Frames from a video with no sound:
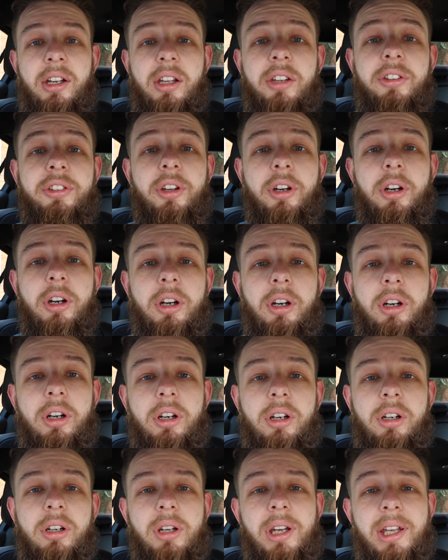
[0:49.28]

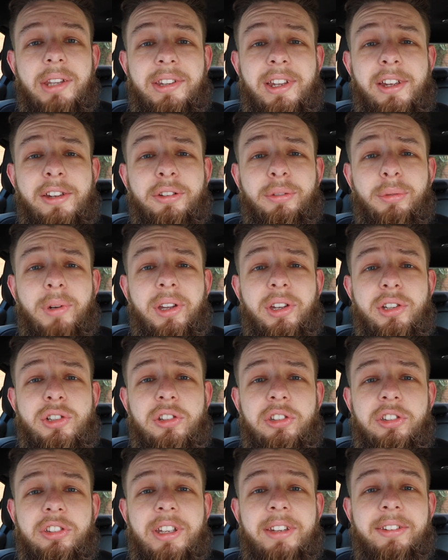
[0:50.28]
So this really
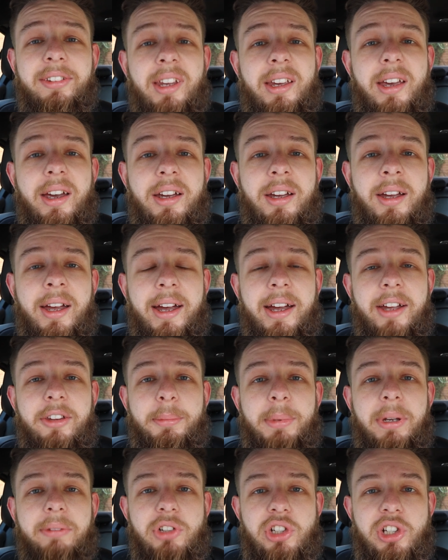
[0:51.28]
just sits here. It's
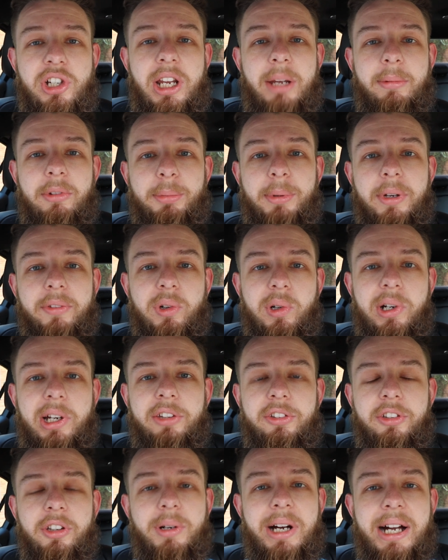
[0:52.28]
a bit of a shame, it's a bit of a
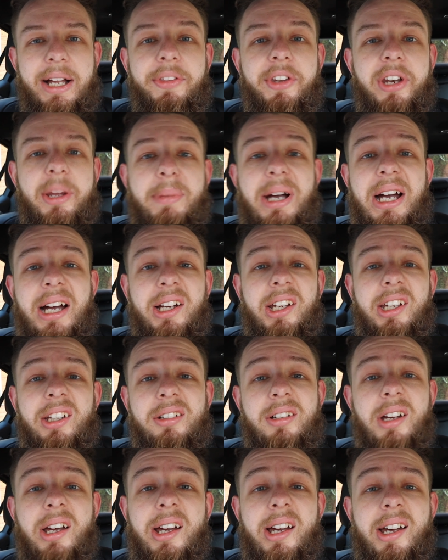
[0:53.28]
waste, so we're handing it back.
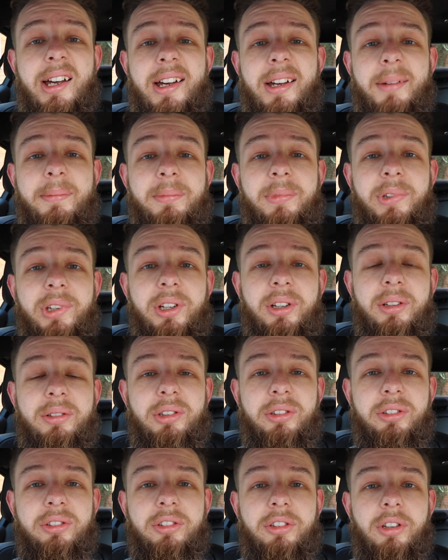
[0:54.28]
You know,
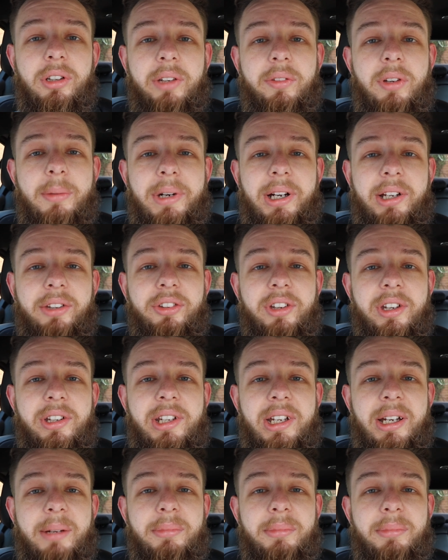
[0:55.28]
just sort of giving it back, saying, yeah,